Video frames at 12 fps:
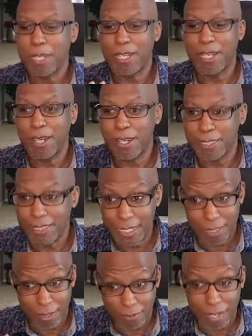because
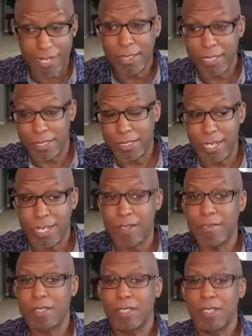the faith that saves